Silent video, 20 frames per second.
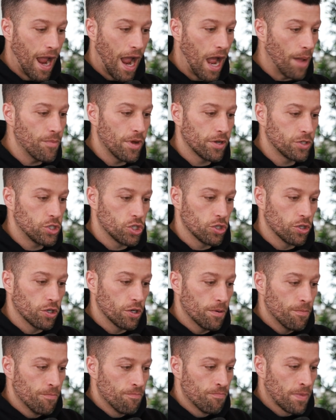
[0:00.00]
I'm not
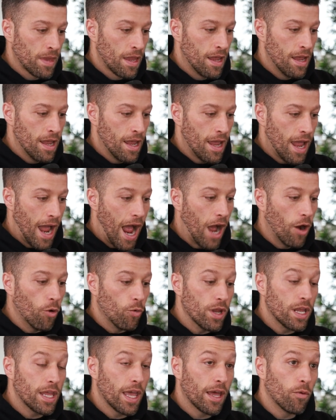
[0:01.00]
sure how
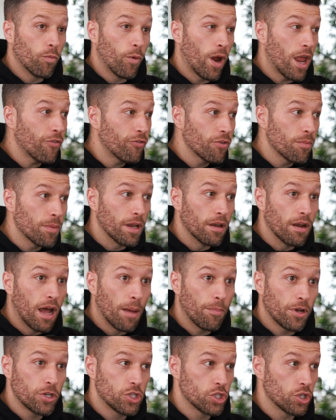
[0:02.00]
we get away from it.
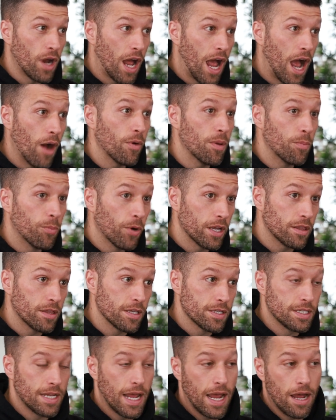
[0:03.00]
I'm not sure how we break
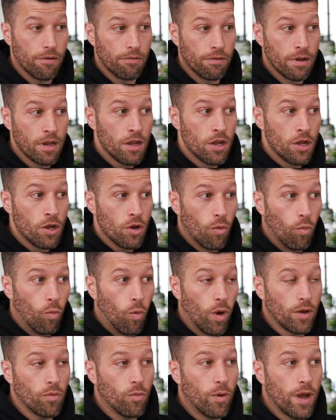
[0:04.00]
this down.
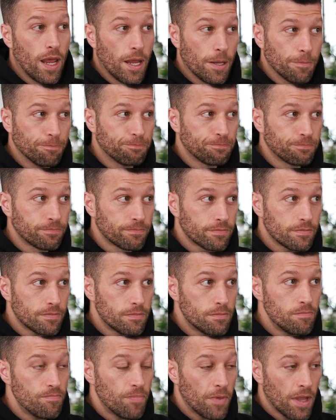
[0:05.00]
One way,
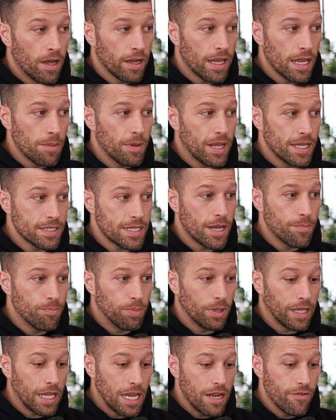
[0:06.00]
again, because I
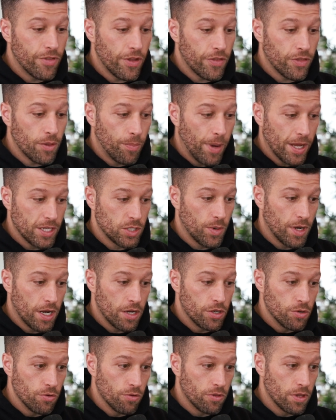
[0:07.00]
believe that the best way
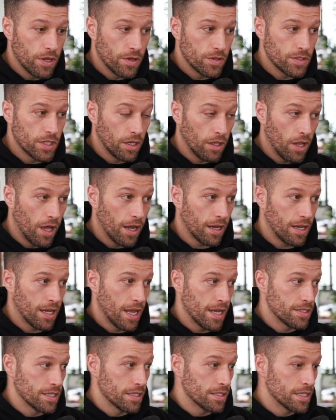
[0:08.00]
to do things in a lot of
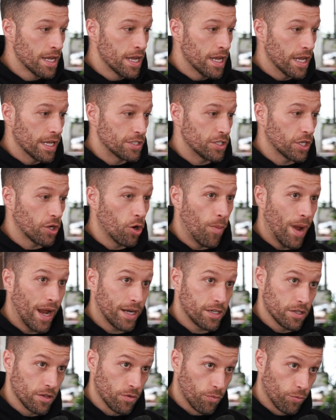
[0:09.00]
cases is to go
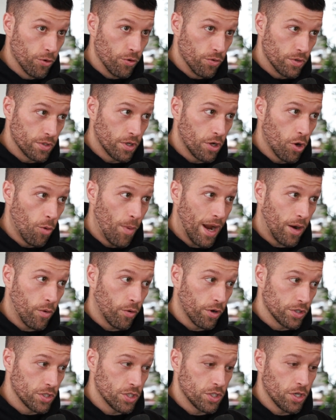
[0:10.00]
back to the root, go back
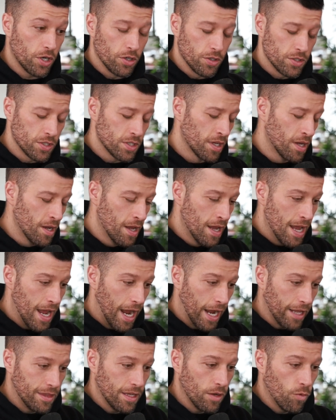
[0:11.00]
where it starts.
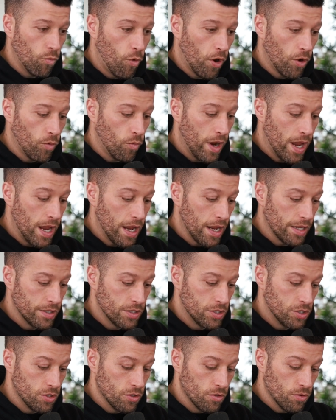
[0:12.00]
I think one way
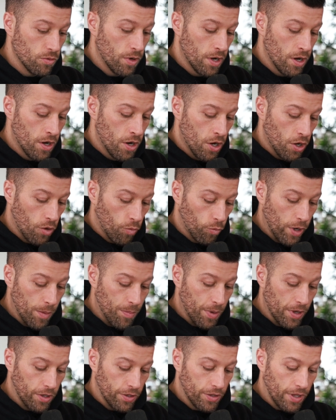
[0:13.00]
is to
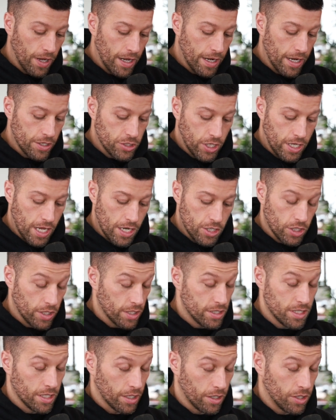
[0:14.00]
rebuild an education.
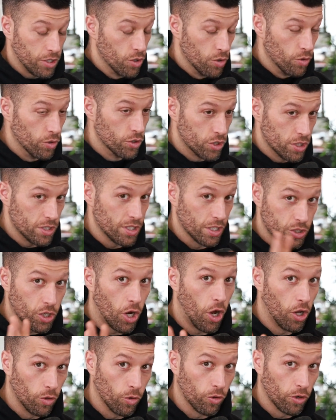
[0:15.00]
This is a
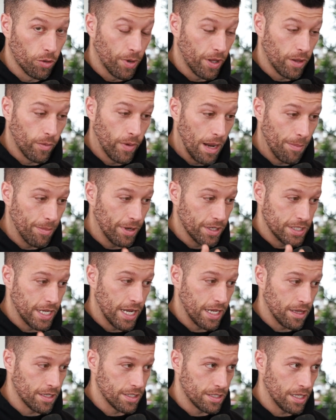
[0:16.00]
tall order, by the way. I'm not
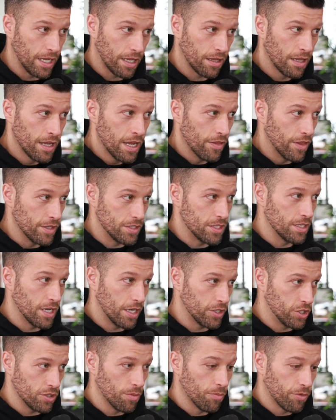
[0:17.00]
saying this like, this is
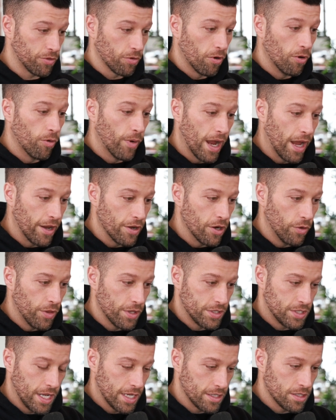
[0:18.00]
not some throwaway. I know
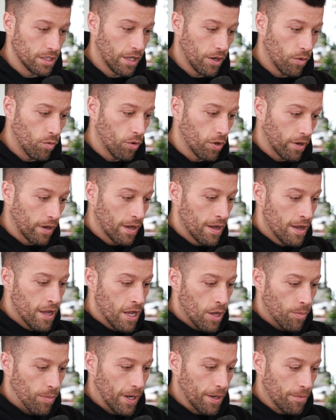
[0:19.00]
this takes a lot of work,
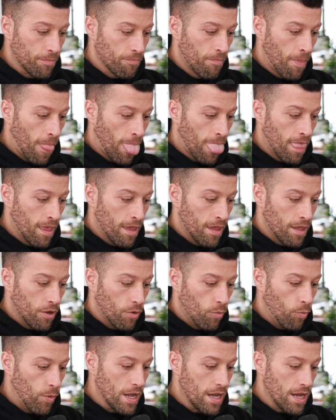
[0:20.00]
but
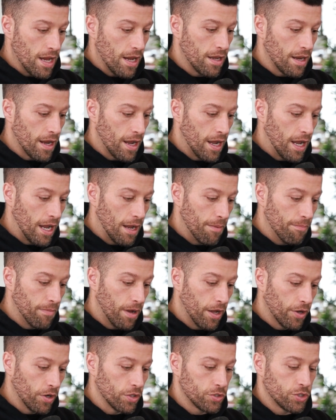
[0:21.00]
we need an
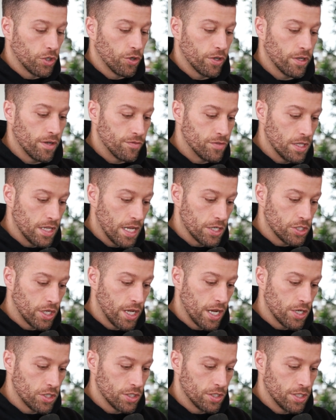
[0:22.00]
alternative to the
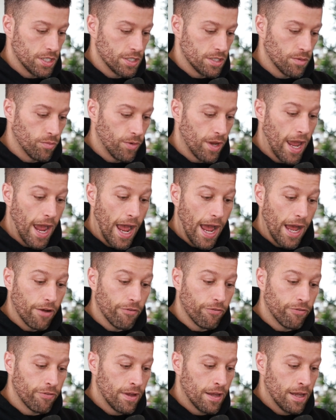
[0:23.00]
education system we
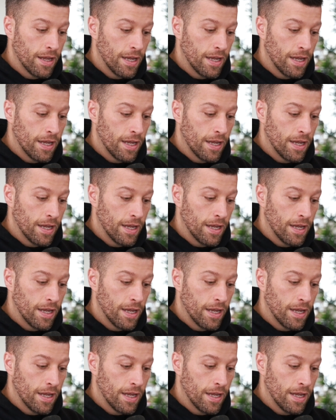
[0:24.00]
have.